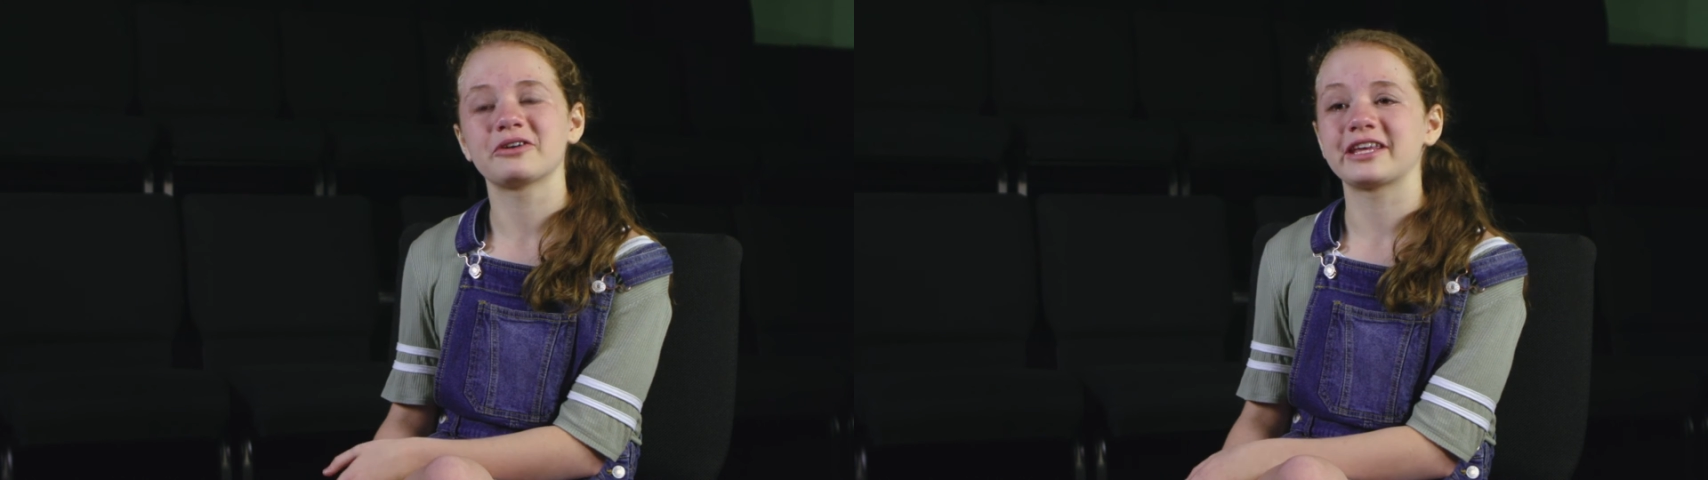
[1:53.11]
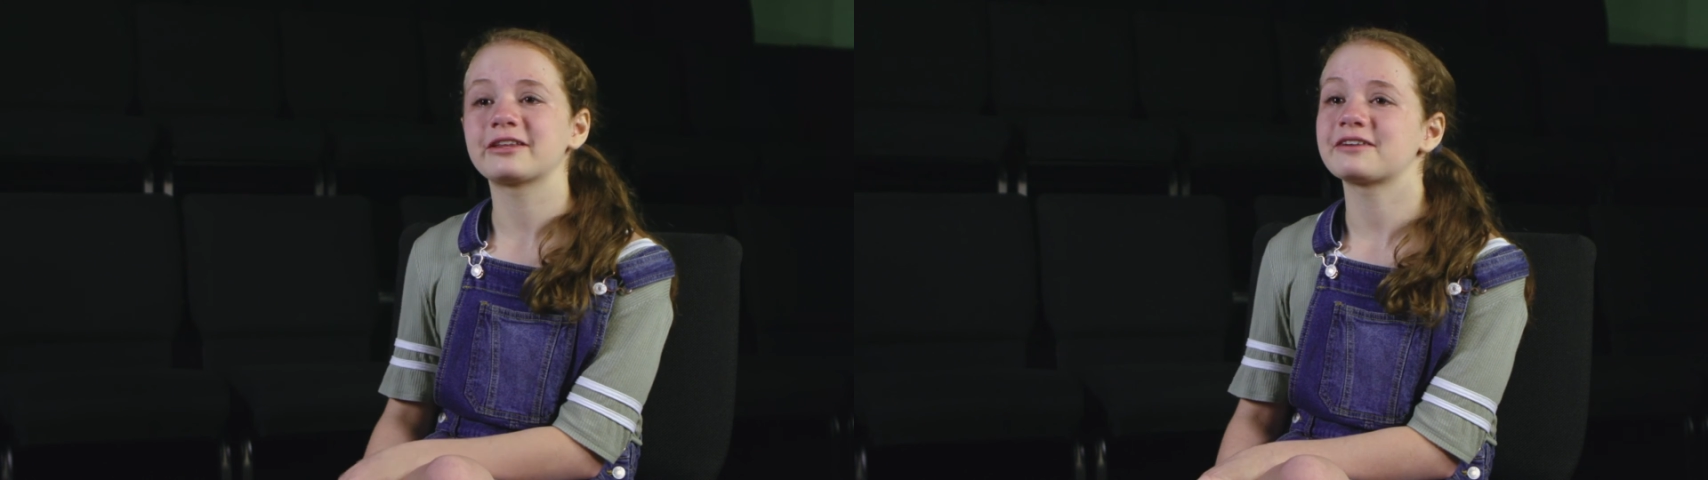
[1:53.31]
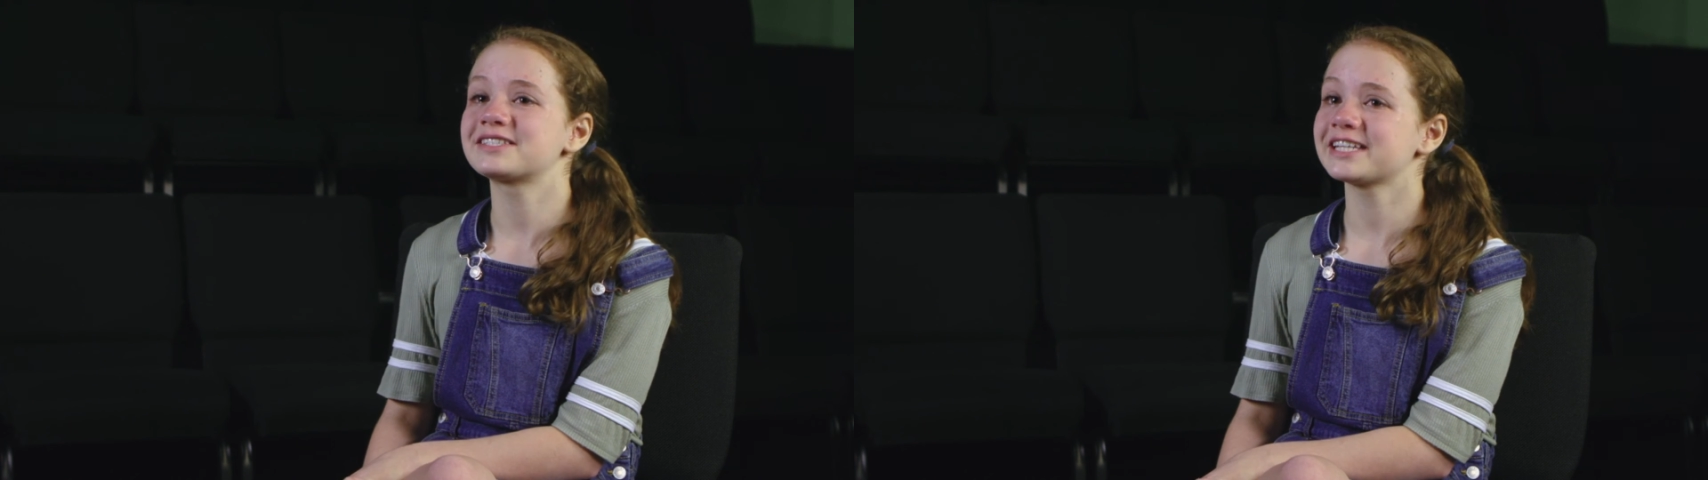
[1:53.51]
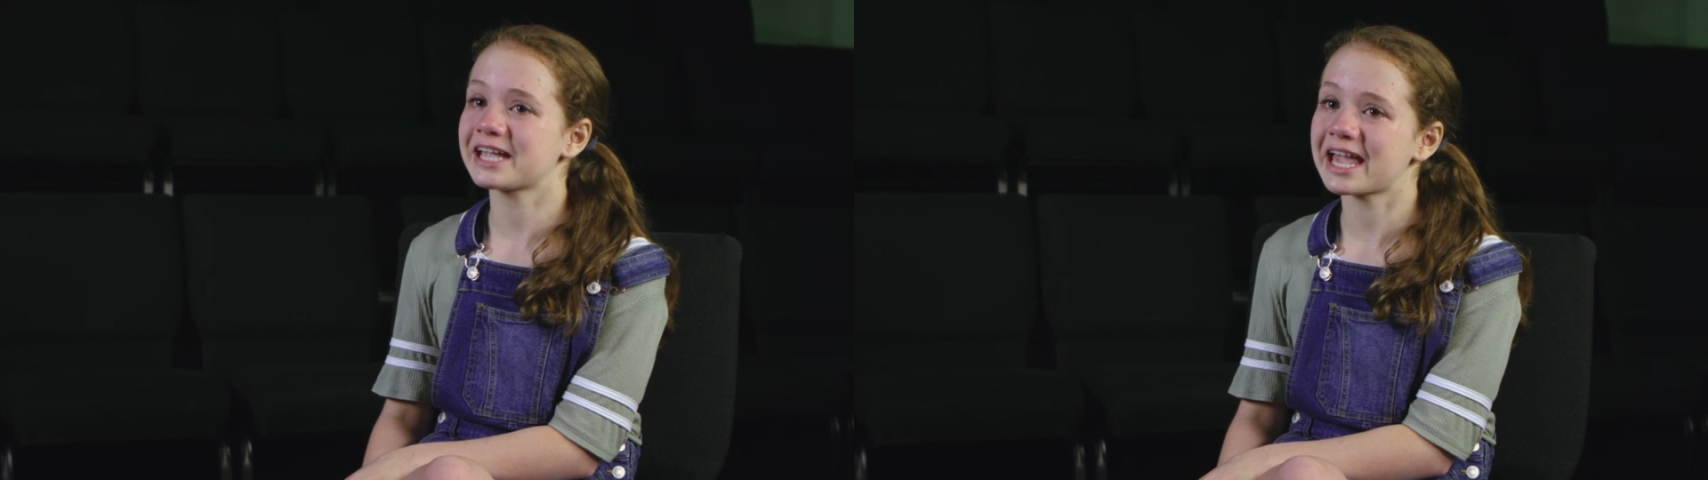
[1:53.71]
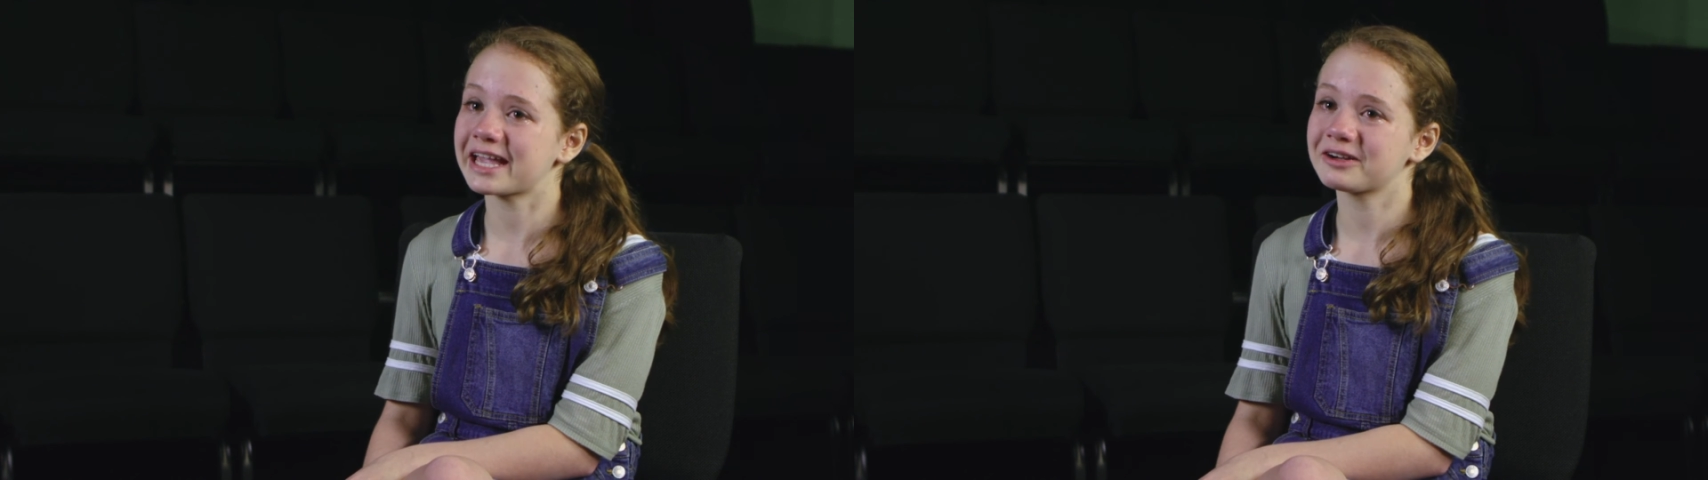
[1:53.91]
or they love
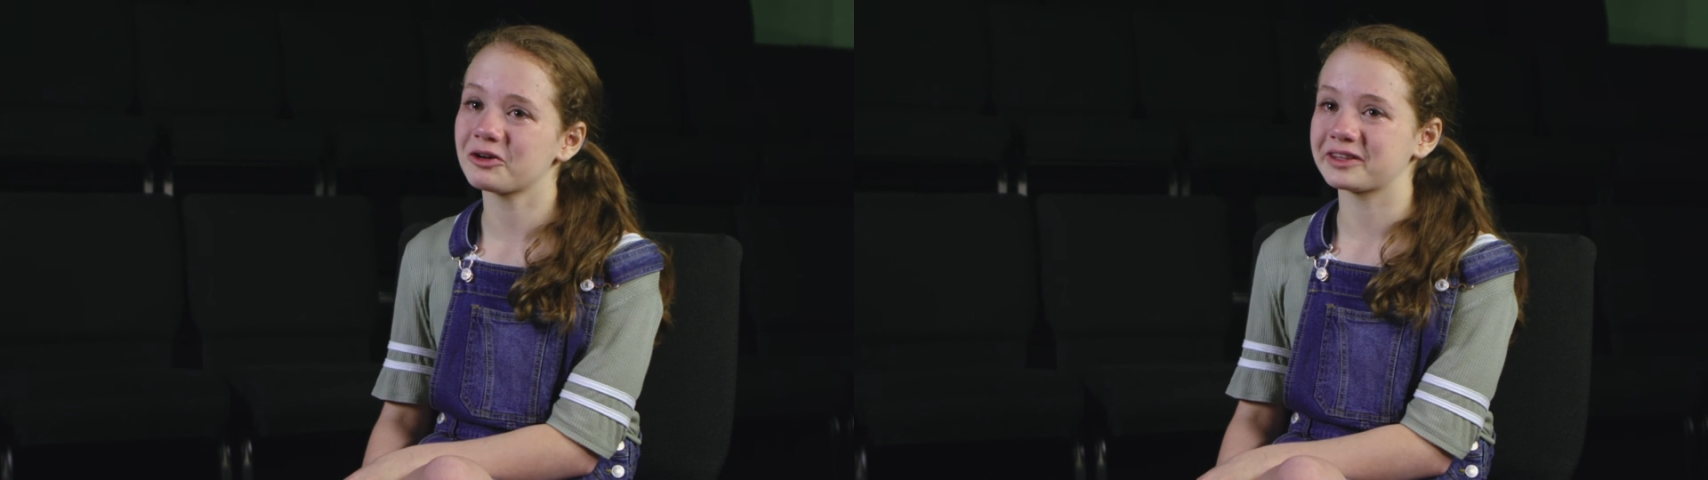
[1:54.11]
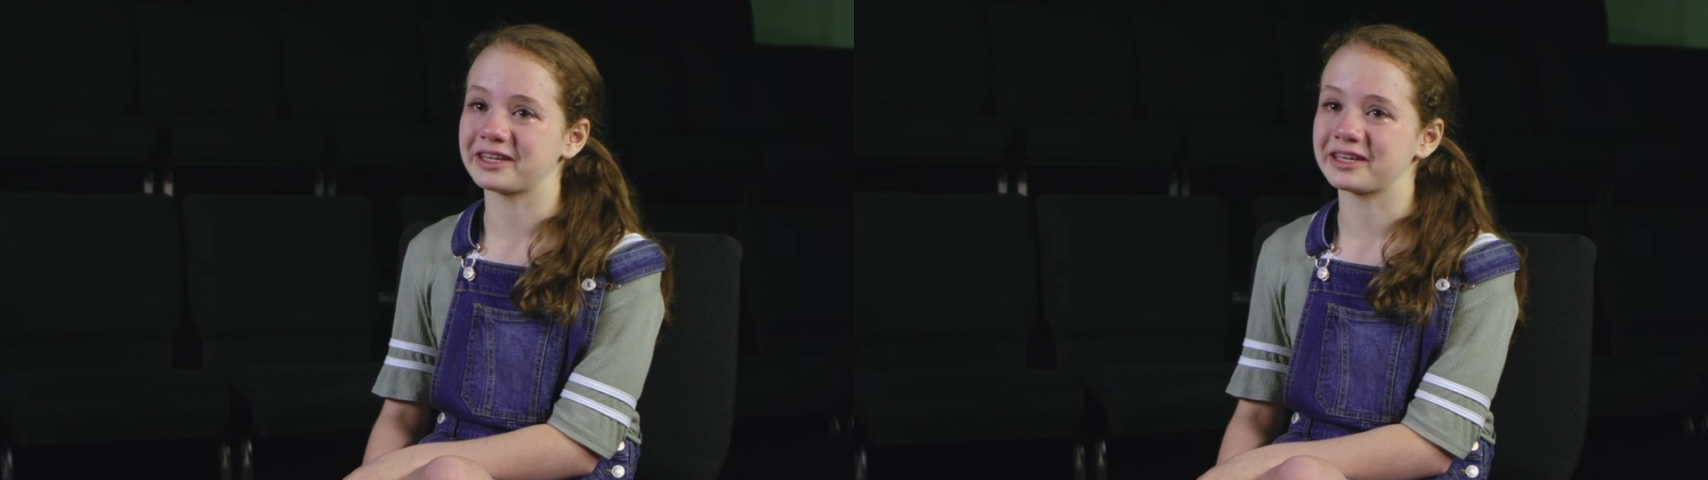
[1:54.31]
singing,